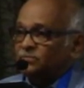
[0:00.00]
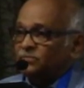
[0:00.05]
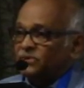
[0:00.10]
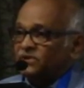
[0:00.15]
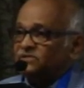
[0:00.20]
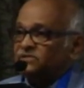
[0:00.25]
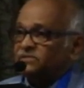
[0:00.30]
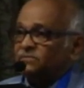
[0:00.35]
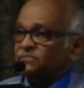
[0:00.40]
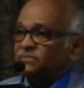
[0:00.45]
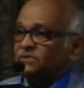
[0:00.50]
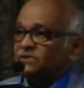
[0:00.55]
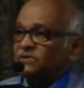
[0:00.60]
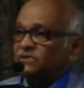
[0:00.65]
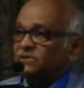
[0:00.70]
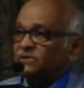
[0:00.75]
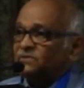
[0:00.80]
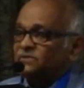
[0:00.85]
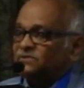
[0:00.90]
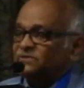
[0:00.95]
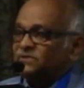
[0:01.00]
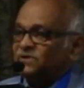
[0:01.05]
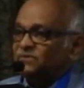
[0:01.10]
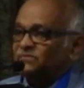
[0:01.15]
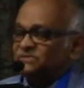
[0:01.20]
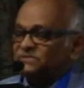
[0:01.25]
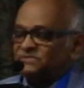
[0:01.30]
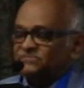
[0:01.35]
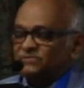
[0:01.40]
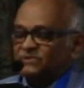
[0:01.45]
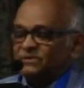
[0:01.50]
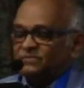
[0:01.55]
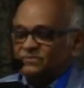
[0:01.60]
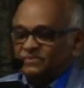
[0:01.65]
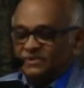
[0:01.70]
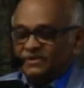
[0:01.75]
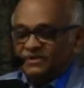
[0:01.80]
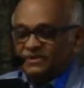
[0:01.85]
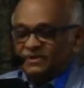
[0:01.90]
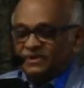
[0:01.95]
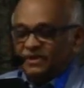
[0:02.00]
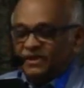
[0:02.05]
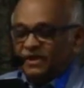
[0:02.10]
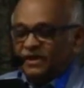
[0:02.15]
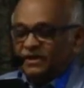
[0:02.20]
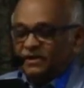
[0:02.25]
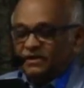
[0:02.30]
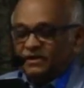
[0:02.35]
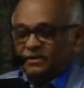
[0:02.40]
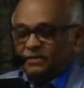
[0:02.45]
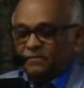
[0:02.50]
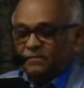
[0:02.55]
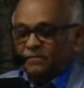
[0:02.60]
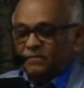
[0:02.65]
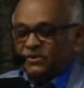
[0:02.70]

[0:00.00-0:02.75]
Principal Thomas Philip and